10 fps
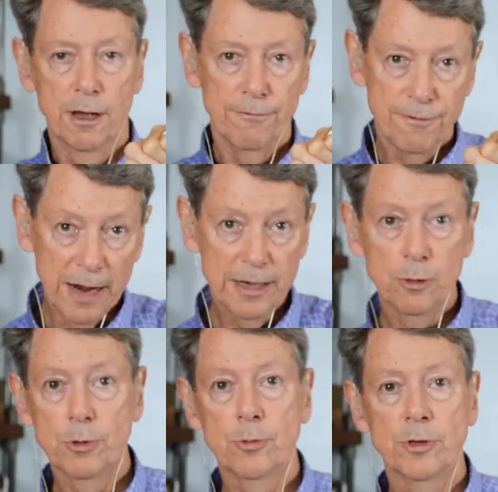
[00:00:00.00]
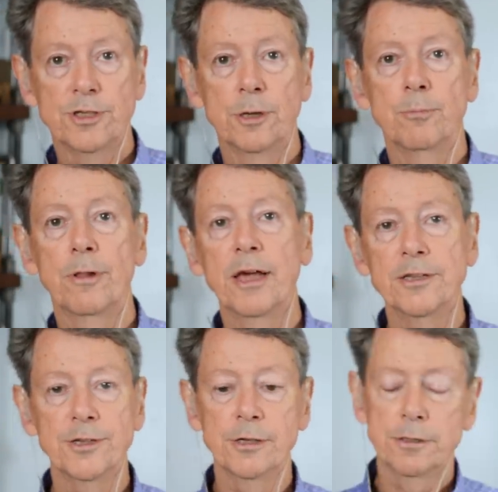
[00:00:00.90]
fighting with what's
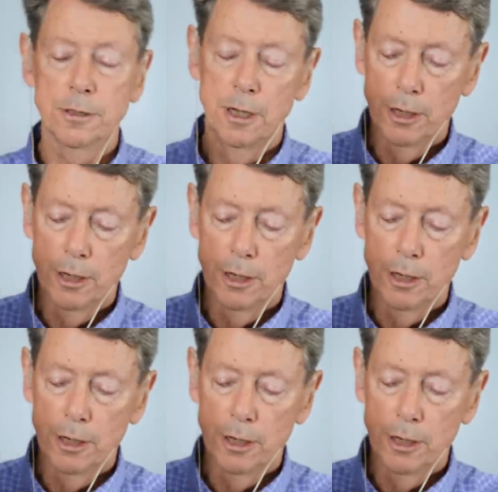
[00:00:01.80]
unpleasant,